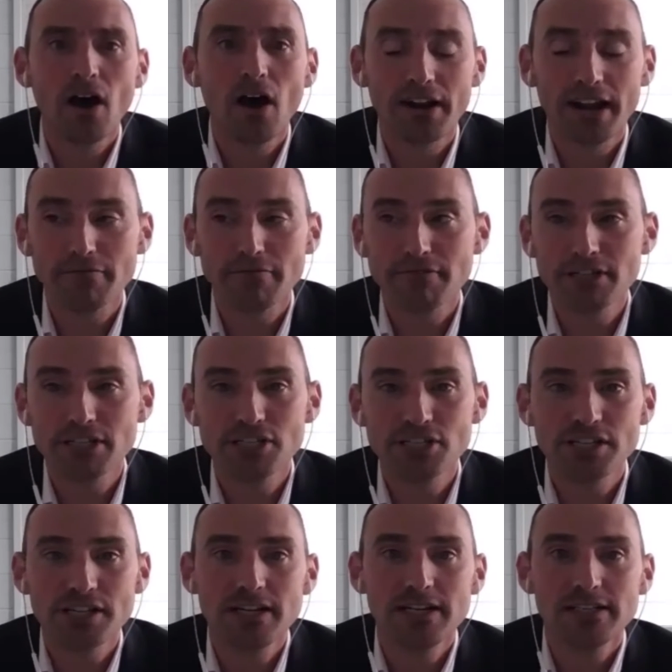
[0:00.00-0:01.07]
On
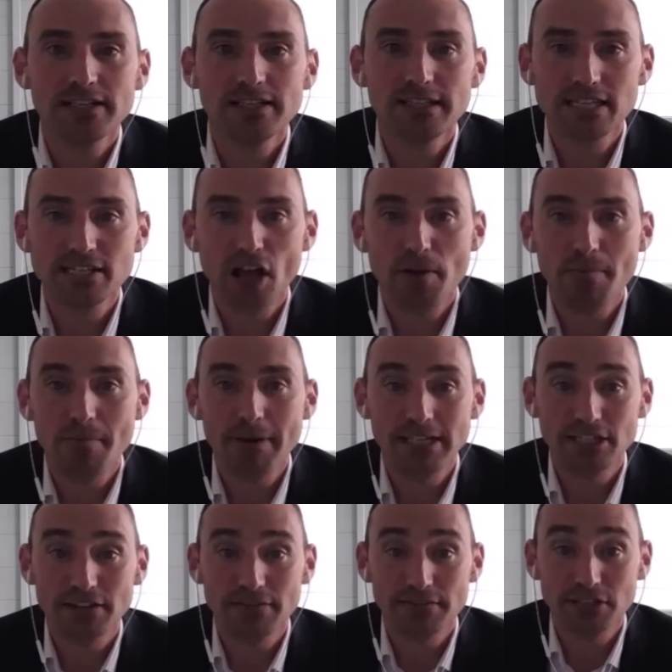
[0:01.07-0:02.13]
average, these home
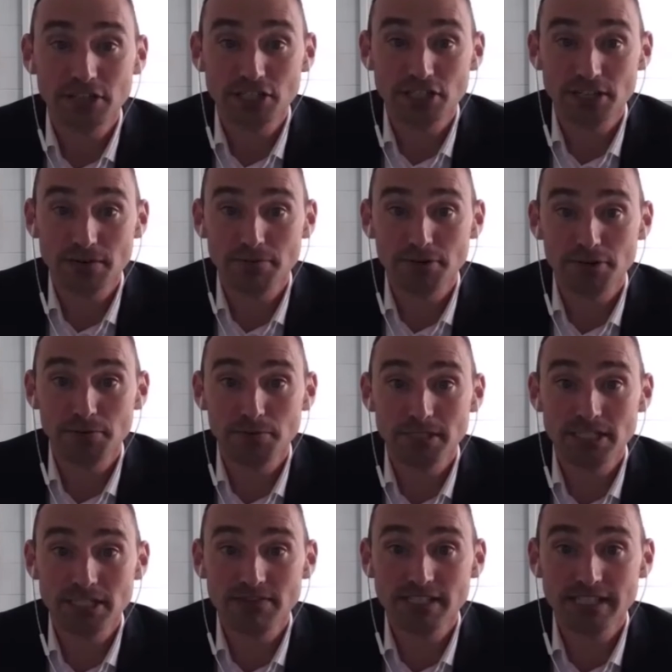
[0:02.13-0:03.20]
energy efficiency
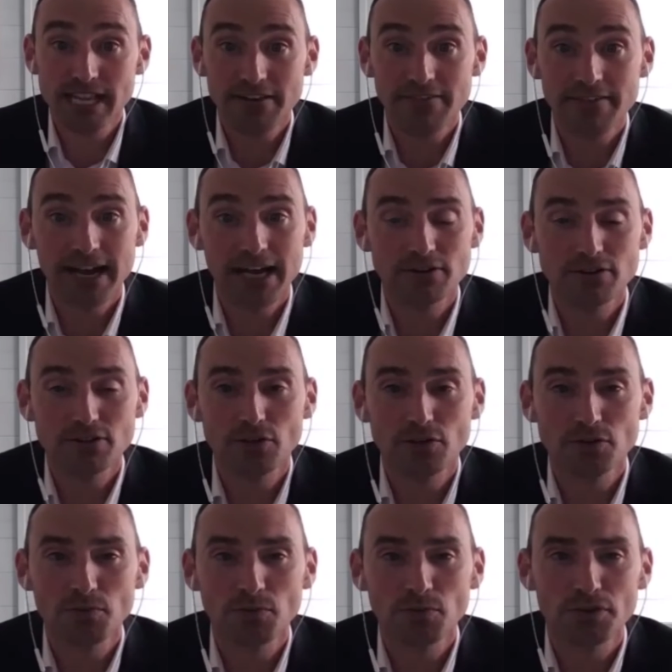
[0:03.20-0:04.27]
improvements have saved
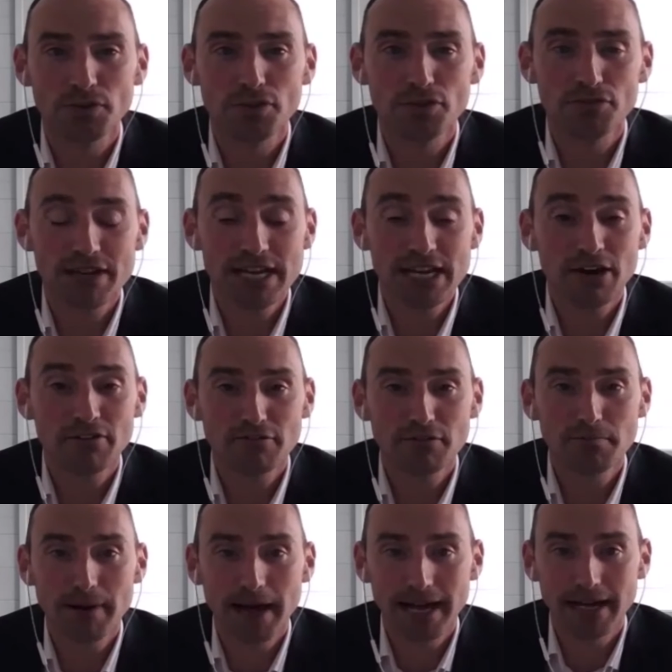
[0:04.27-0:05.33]
households more than
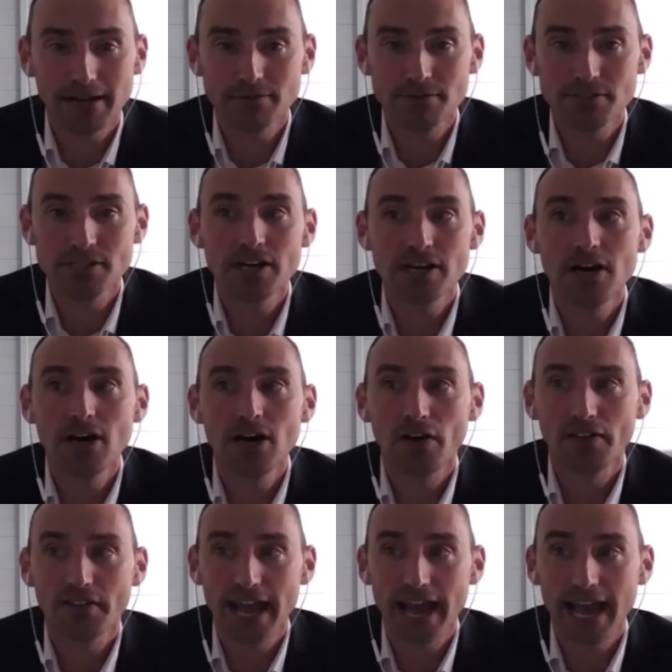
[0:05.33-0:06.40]
£300
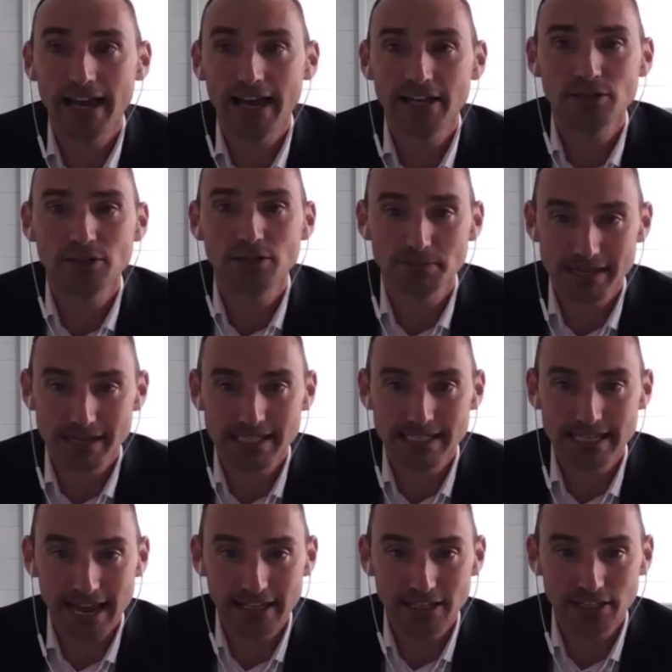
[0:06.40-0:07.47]
on their annual
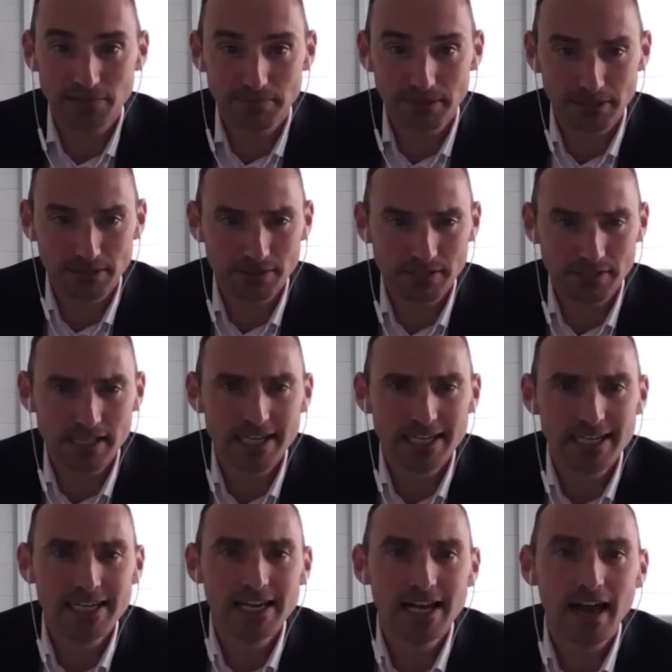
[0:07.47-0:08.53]
domestic energy bills.
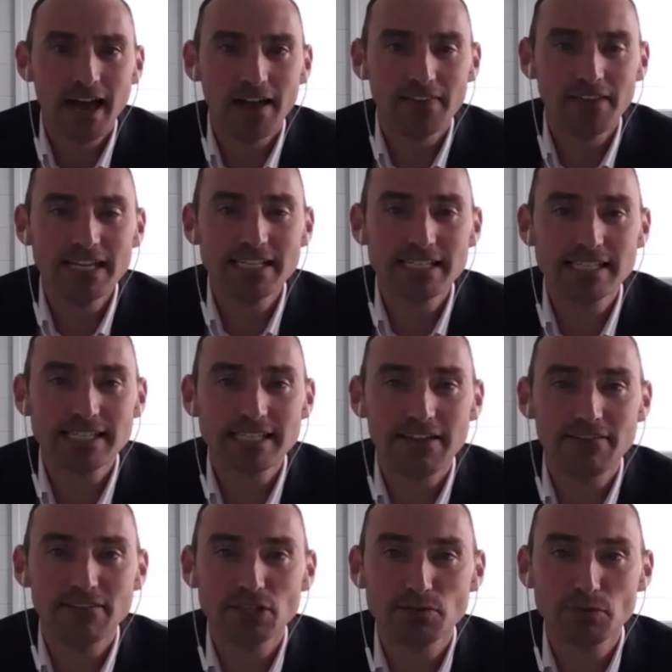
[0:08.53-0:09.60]
And these are
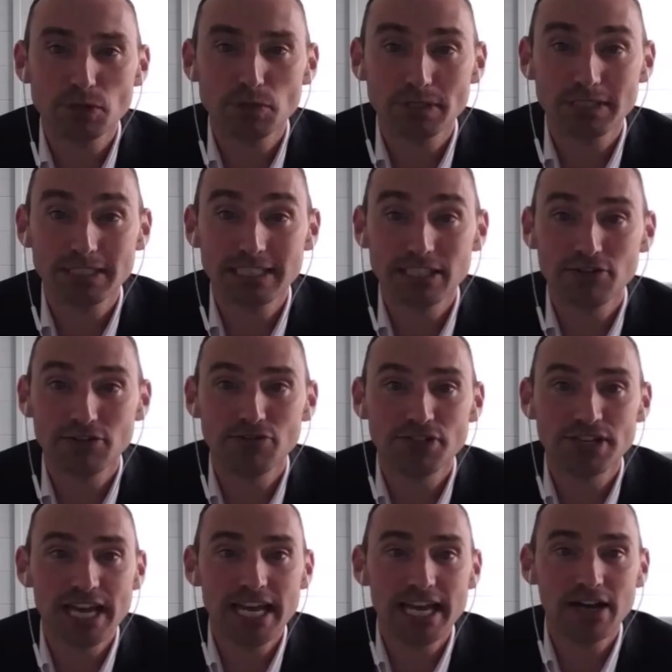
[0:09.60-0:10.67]
savings which will continue
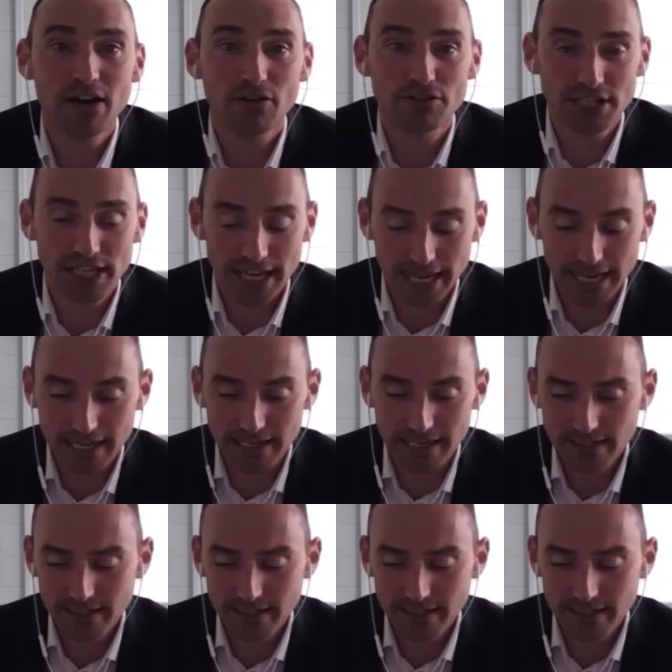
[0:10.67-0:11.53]
year on year,